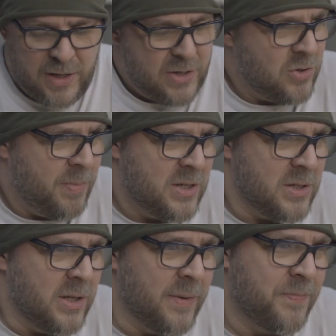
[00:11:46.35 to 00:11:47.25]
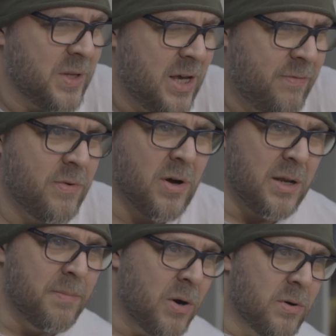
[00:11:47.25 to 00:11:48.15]
So basically, if you've got
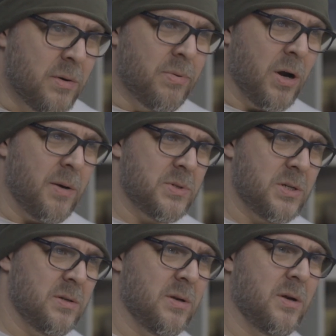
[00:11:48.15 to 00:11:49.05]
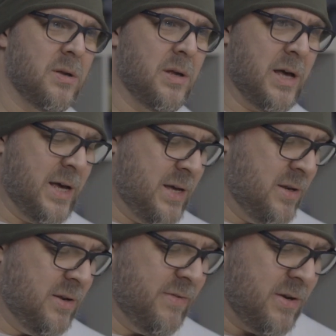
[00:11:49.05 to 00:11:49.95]
any broken props
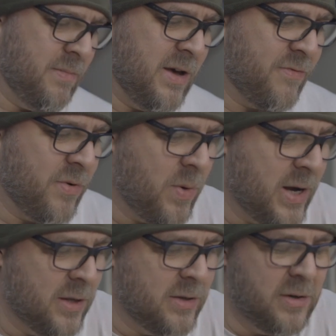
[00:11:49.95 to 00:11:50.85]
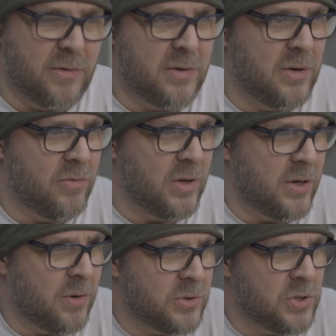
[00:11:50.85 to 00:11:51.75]
and you've had them there for a while and you didn't really
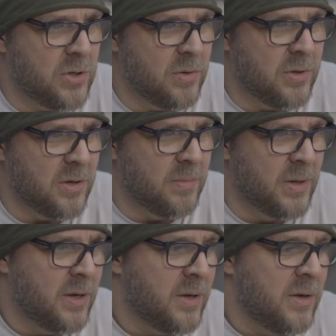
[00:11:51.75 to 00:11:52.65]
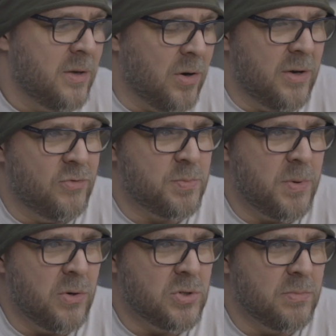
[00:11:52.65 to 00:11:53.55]
know what to do with them, or you've just
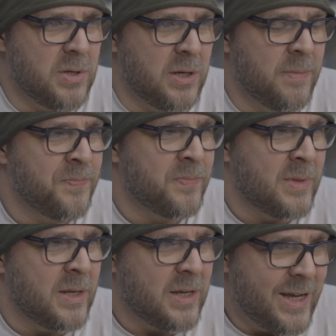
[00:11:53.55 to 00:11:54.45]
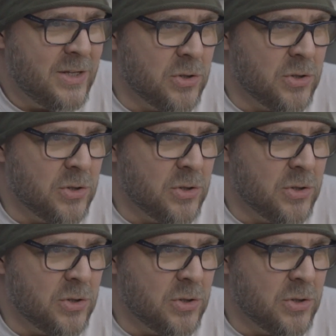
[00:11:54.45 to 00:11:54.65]
broke something, get in